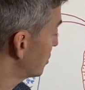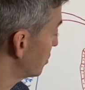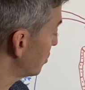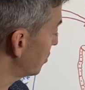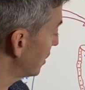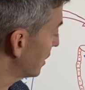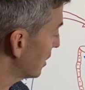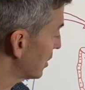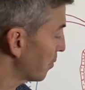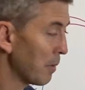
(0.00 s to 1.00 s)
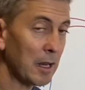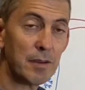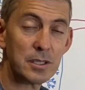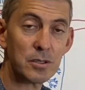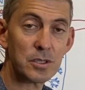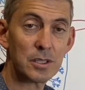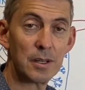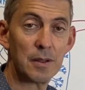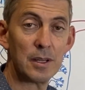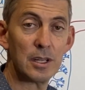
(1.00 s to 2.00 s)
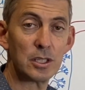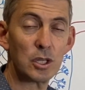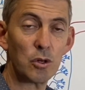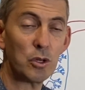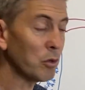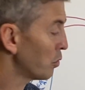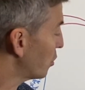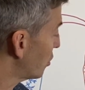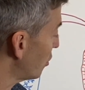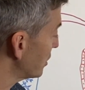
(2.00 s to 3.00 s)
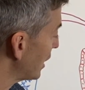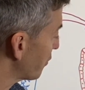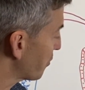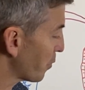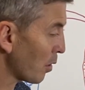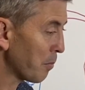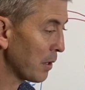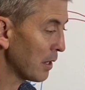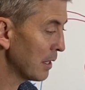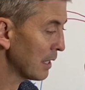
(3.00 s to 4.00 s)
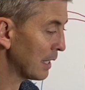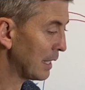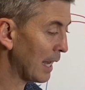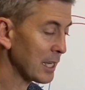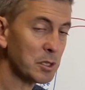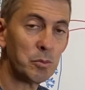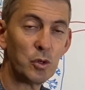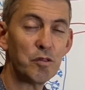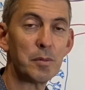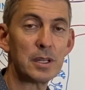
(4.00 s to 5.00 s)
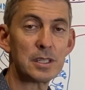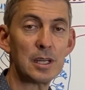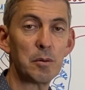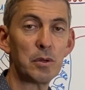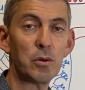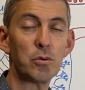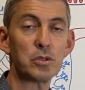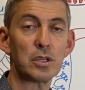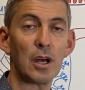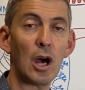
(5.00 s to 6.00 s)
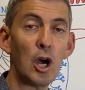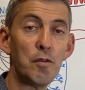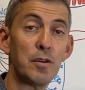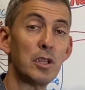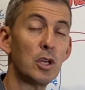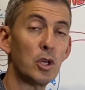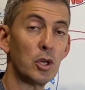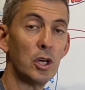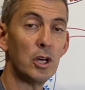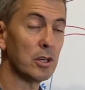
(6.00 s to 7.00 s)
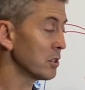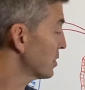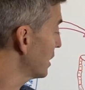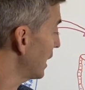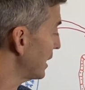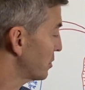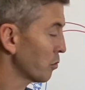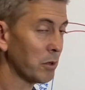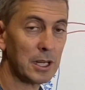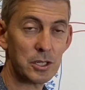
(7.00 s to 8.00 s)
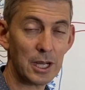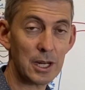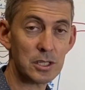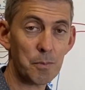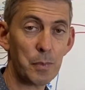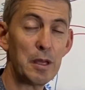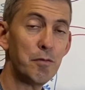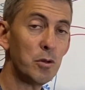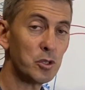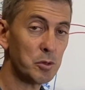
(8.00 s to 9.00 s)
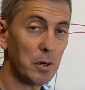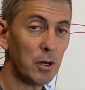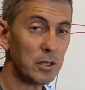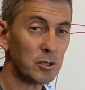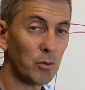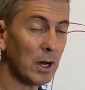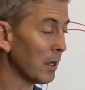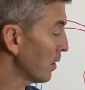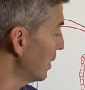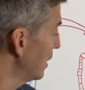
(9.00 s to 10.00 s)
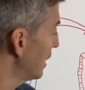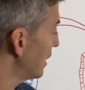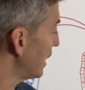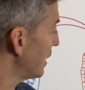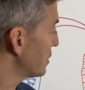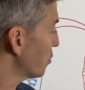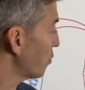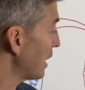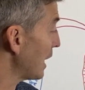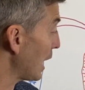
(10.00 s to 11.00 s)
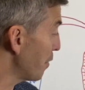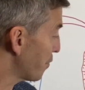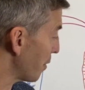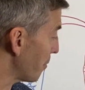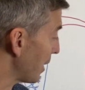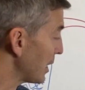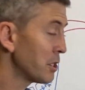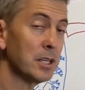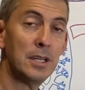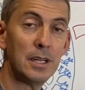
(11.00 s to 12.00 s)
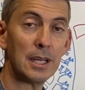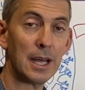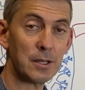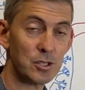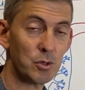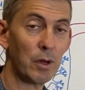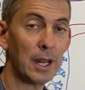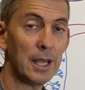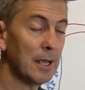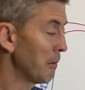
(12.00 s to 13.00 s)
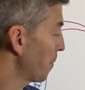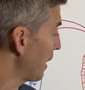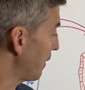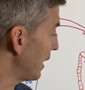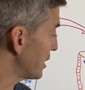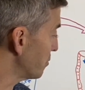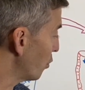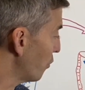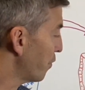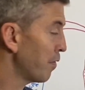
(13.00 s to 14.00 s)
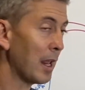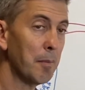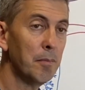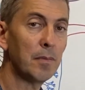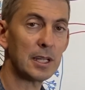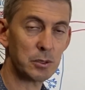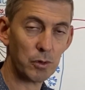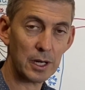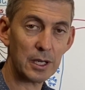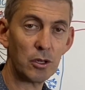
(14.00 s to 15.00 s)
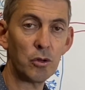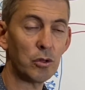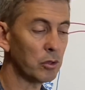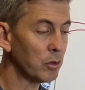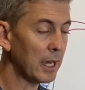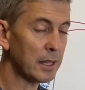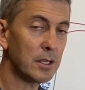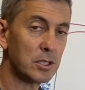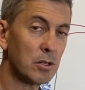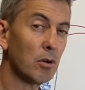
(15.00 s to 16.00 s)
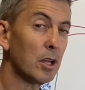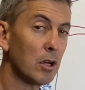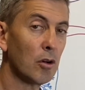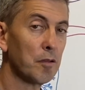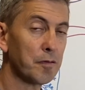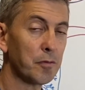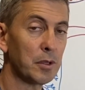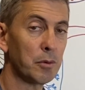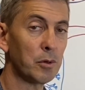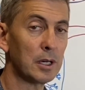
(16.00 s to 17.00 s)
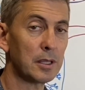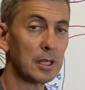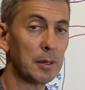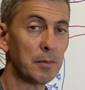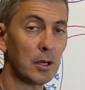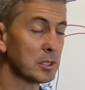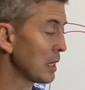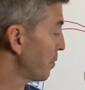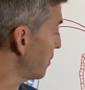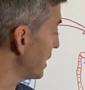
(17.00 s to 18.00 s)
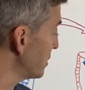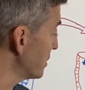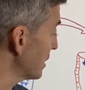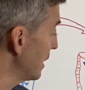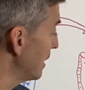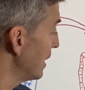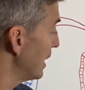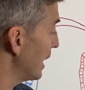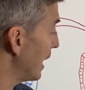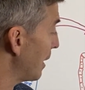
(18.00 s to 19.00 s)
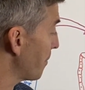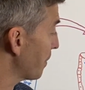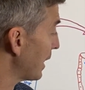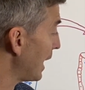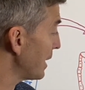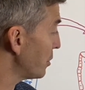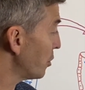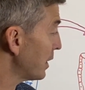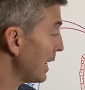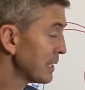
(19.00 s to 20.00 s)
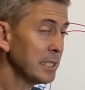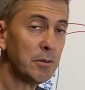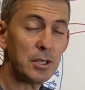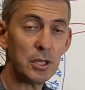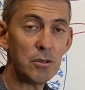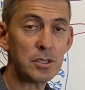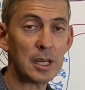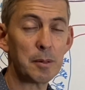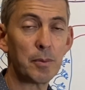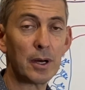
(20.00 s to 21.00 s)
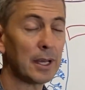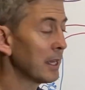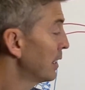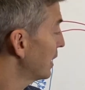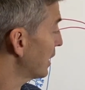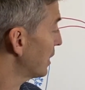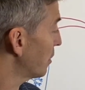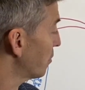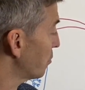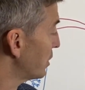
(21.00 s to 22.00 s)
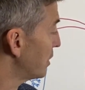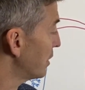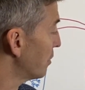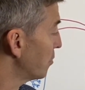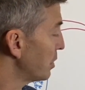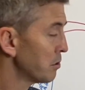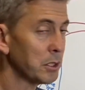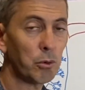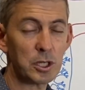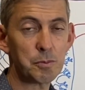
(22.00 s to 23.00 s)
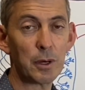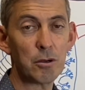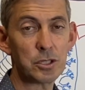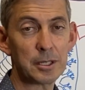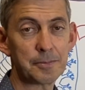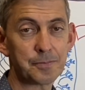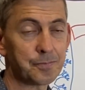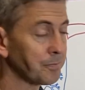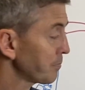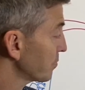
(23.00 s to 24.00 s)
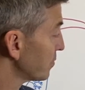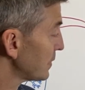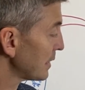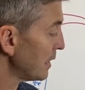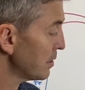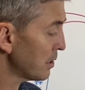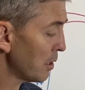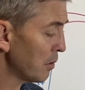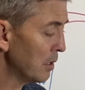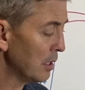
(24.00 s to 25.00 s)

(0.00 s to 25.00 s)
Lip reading: to the blood vessels. So you can't have proper gas movement, because over the years, it's already changed. If you smoke as well, then there's already inflammation and swelling, and there's more phlegm. That's why you do get this chronic cough with those type of patients. And you can actually reduce that by, you know, reducing your exposure. So